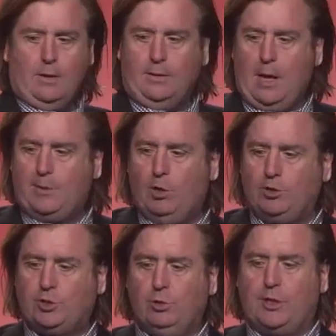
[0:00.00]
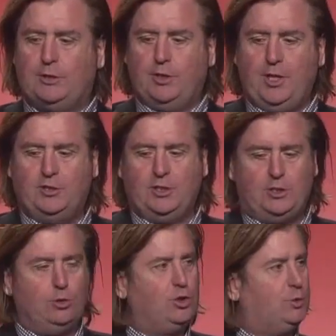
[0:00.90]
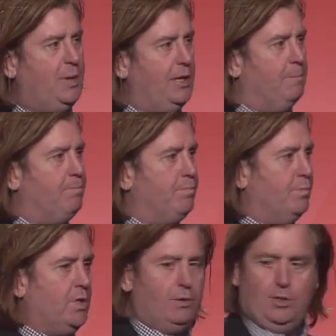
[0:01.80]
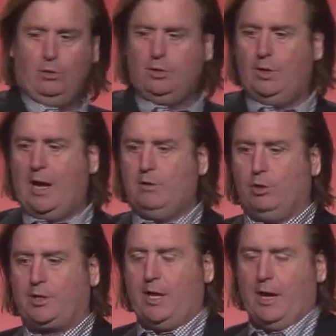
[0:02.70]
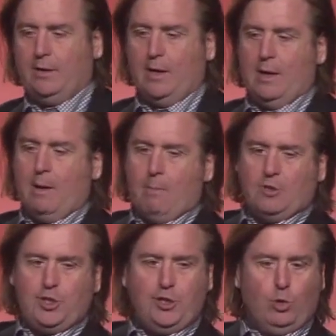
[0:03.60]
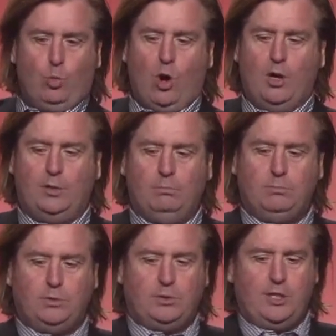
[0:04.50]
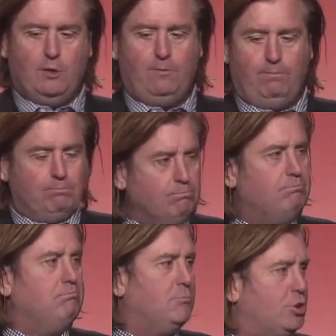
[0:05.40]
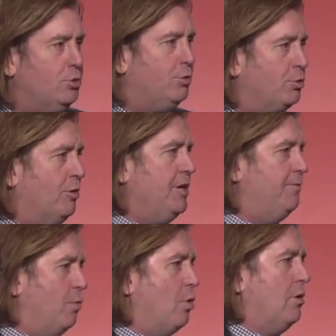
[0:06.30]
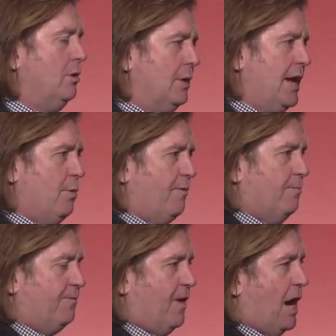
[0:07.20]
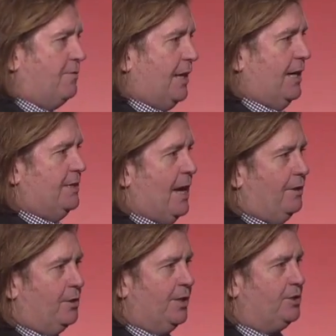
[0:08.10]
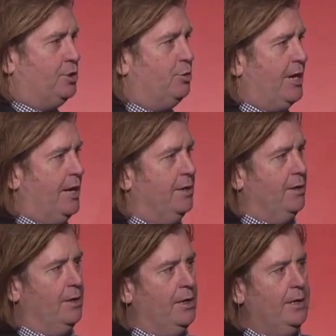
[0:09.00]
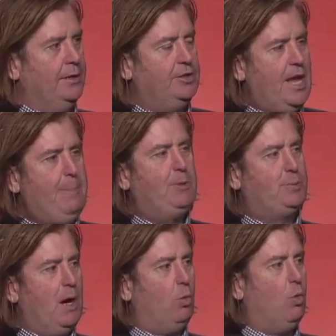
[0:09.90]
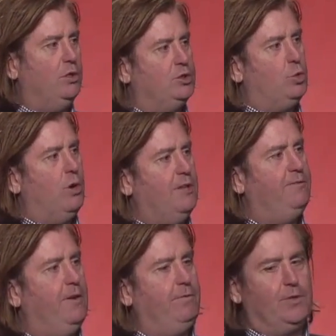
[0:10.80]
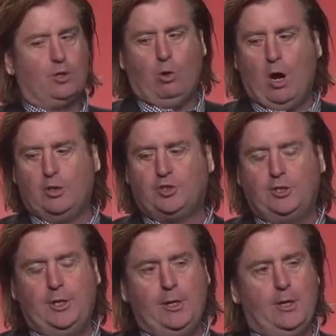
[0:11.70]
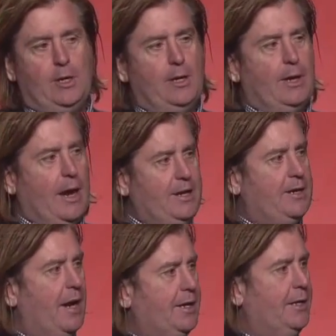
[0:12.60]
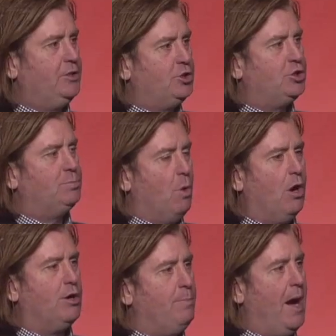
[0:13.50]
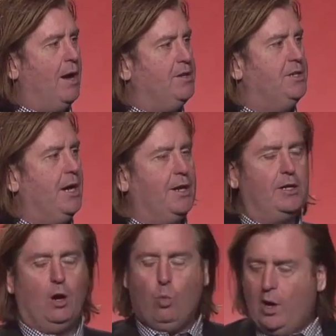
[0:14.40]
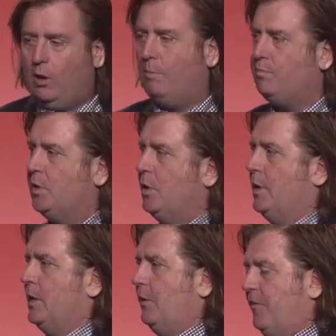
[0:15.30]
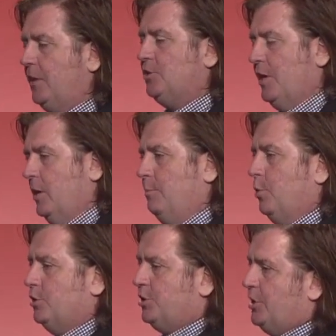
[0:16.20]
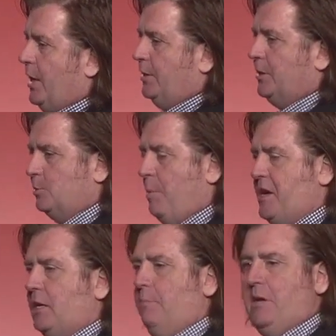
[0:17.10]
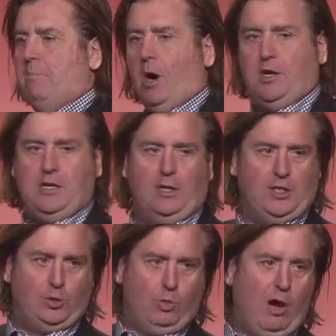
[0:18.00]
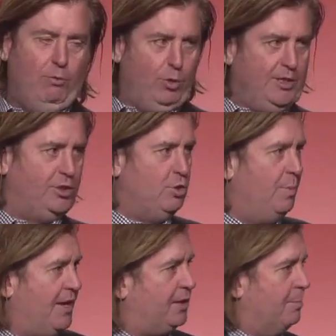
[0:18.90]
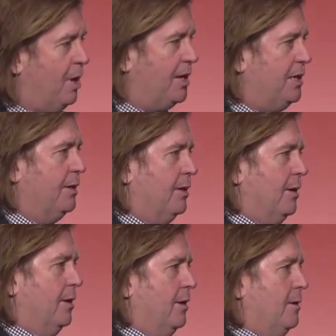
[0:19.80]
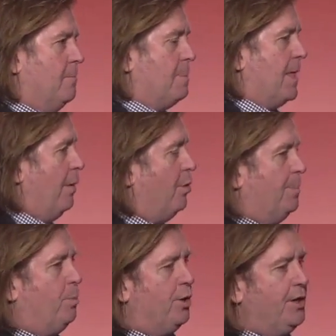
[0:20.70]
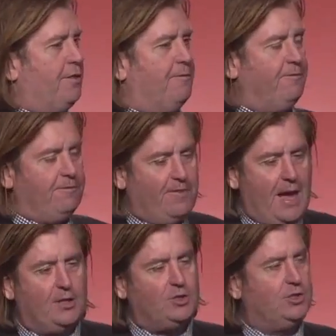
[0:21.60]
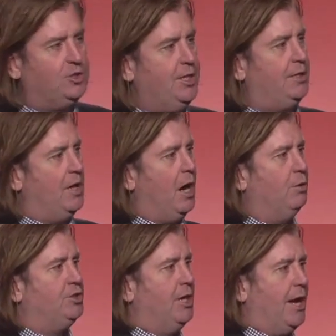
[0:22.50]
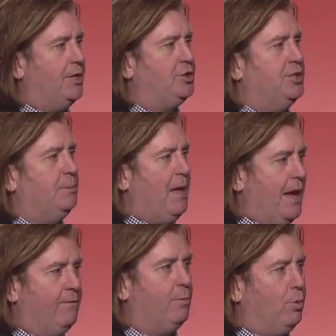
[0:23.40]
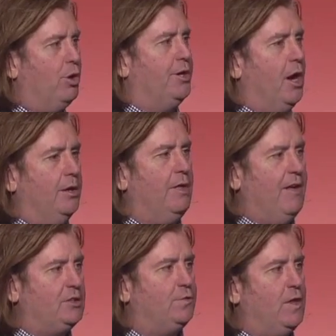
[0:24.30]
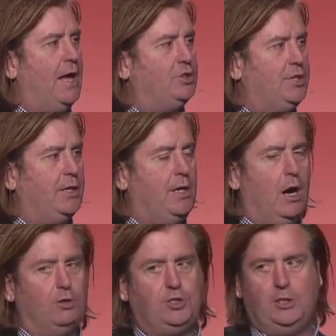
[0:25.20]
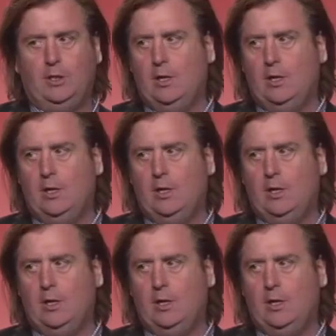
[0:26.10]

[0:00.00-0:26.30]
Now, you also look at the things that do spin. You know, now you're looking at Tier 1, Tier 2, 3, 4, anywhere from 5K down to like 2K. Tape is about 1/25 the cost. And you got to smart about it. You got to go, well, if that 10% is making me money, because that's where I really do make the money, I want to put it on the fastest technology I actually can ever put it on, and that's flash technology.